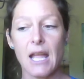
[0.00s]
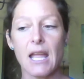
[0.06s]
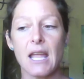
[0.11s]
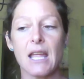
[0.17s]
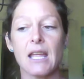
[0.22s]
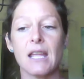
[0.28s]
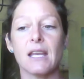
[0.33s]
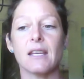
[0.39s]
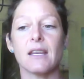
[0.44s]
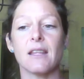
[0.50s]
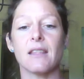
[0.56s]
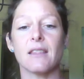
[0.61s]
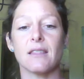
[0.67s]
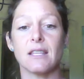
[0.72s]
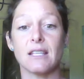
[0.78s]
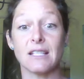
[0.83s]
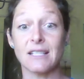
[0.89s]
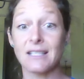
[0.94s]
in
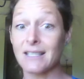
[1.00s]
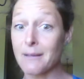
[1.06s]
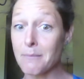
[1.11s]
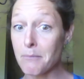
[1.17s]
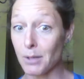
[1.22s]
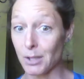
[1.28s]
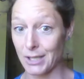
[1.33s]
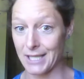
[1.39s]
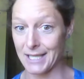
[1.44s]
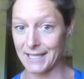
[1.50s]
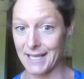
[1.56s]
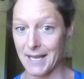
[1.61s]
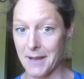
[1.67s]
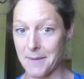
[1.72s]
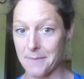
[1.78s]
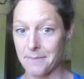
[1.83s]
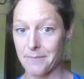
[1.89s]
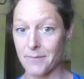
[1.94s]
the
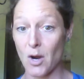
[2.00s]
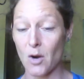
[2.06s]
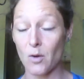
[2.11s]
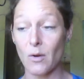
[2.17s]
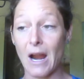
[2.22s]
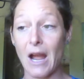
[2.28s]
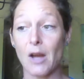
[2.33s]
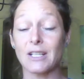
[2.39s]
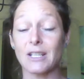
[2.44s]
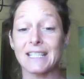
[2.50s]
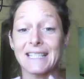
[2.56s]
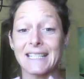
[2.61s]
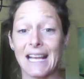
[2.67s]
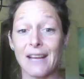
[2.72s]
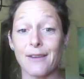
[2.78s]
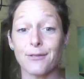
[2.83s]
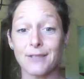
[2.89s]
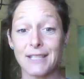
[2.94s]
symbolism around
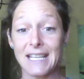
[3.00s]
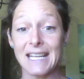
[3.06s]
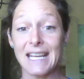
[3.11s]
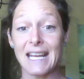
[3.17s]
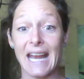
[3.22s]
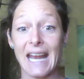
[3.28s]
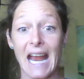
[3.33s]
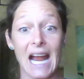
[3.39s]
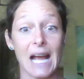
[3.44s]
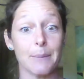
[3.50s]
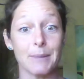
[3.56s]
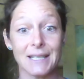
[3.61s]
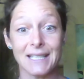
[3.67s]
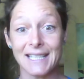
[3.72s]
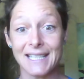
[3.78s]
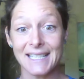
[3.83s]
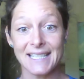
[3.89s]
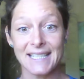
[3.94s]
safety and
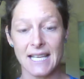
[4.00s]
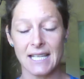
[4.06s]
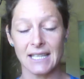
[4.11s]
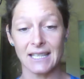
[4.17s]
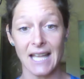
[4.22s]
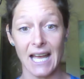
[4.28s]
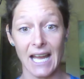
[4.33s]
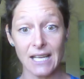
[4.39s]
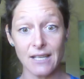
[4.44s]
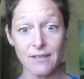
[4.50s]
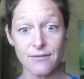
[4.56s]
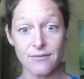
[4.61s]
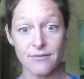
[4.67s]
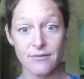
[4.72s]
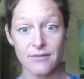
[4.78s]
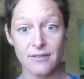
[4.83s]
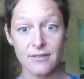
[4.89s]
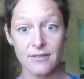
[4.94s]
happiness in life
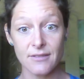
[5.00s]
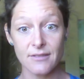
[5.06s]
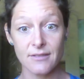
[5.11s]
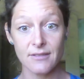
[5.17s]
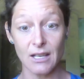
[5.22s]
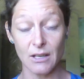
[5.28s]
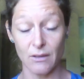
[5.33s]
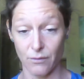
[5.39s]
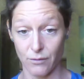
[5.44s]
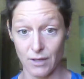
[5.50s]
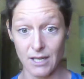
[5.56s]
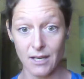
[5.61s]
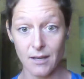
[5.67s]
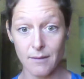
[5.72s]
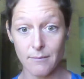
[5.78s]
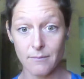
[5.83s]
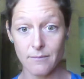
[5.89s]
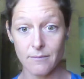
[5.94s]
and
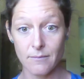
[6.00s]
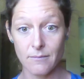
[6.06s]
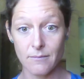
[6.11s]
freedom